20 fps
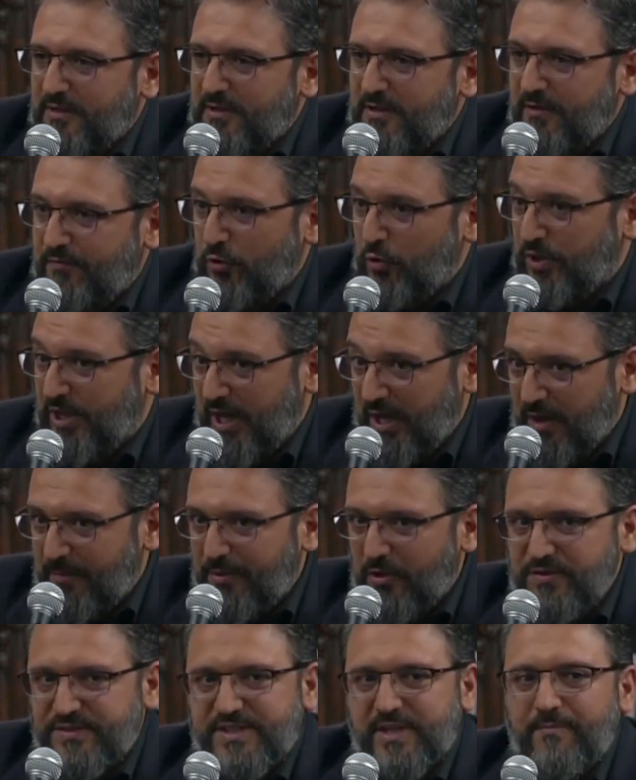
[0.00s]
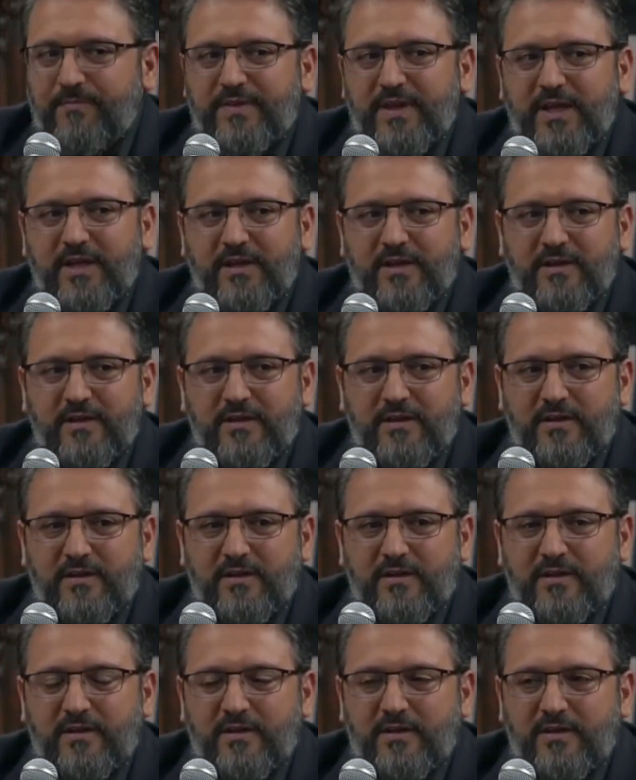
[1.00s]
If you care about something,
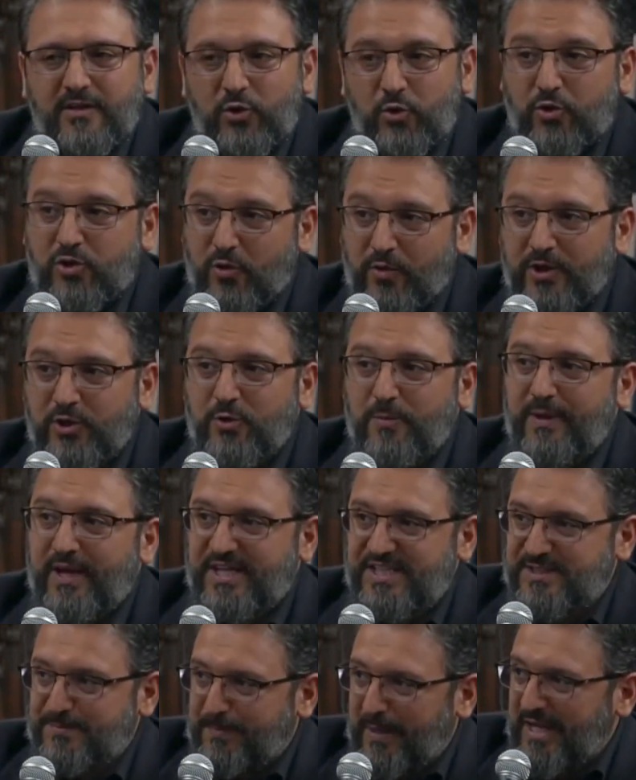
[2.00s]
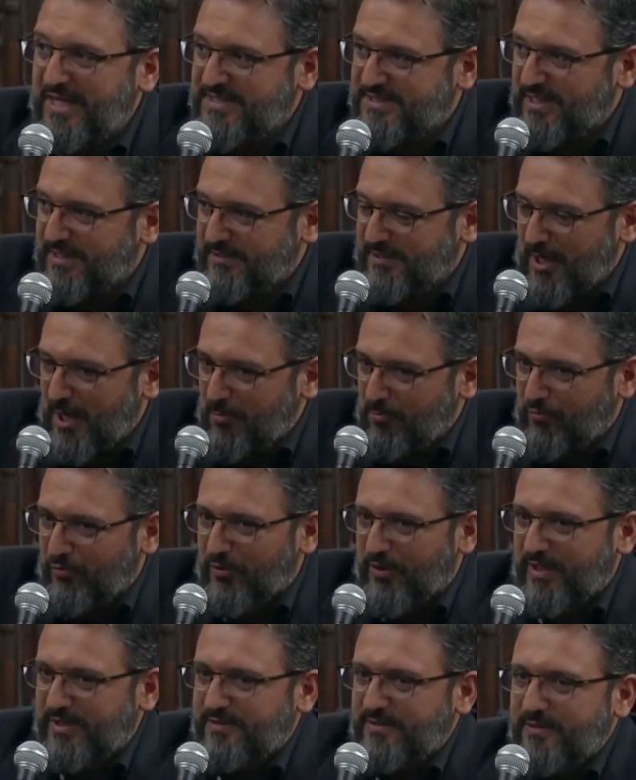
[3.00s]
you're going to make space and time
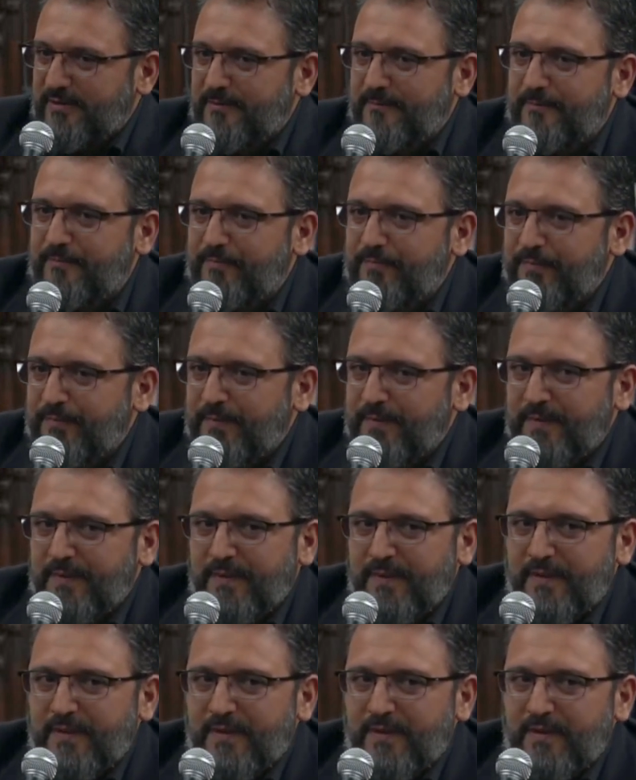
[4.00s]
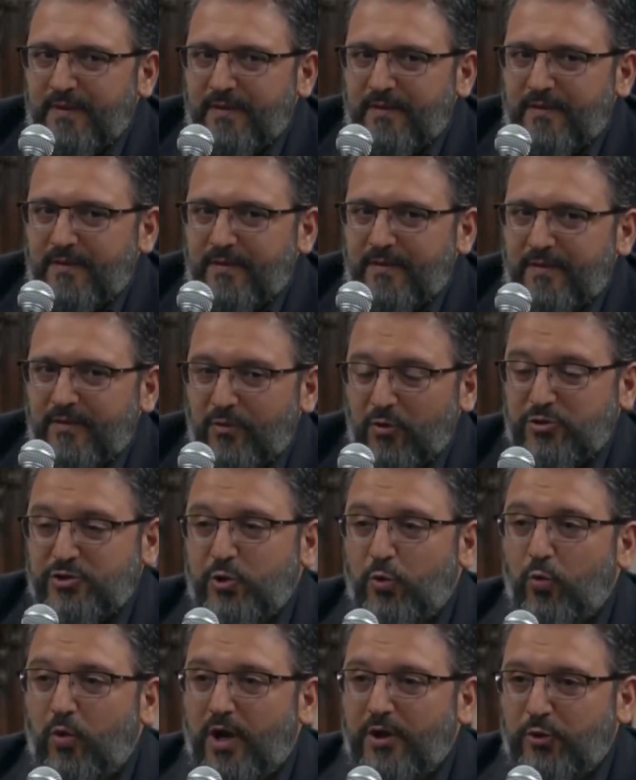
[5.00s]
for it. Those
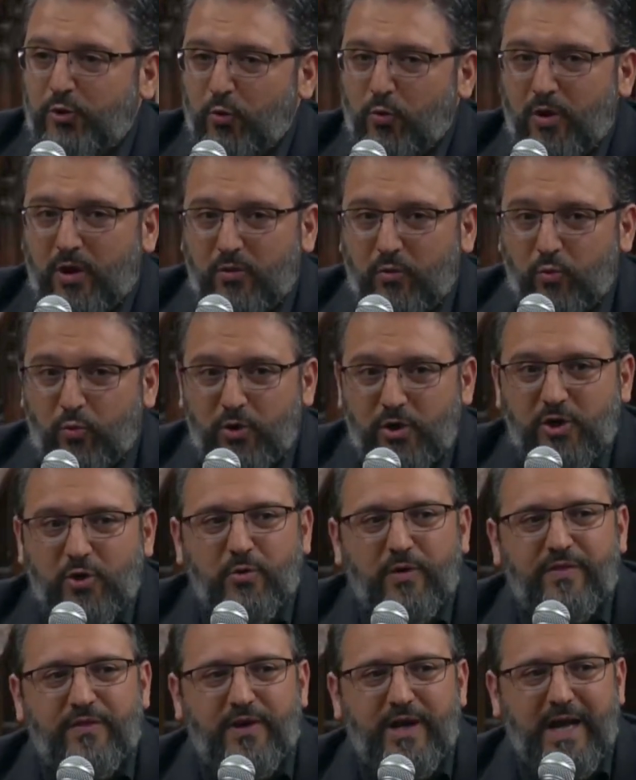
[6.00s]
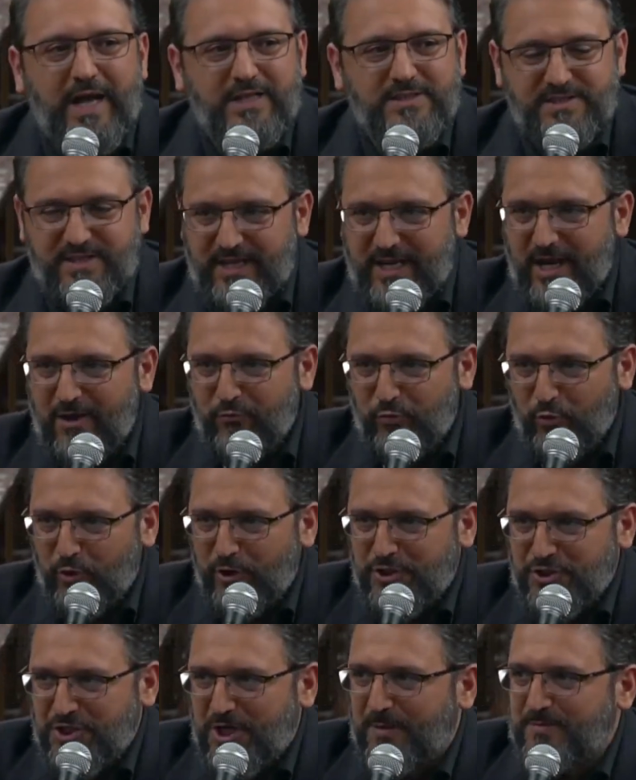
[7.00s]
who want to work with their hands, they have
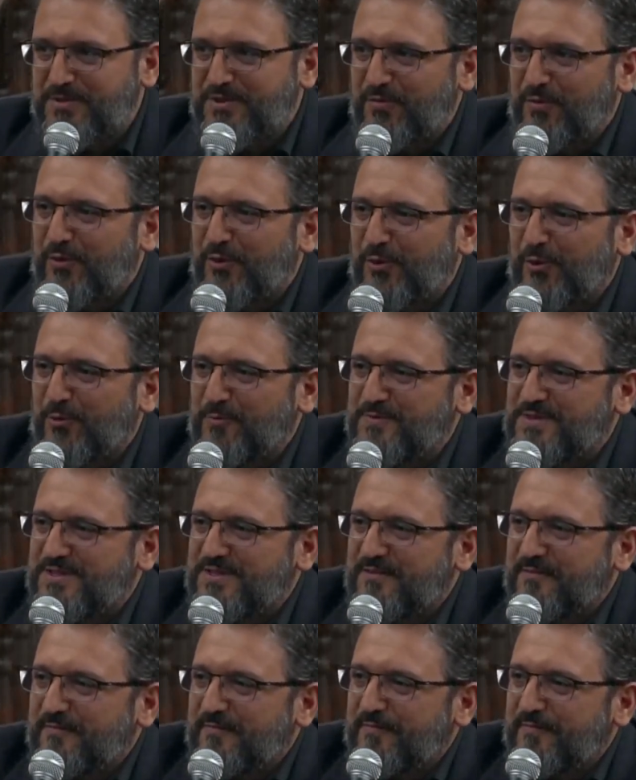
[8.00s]
workshops in their homes.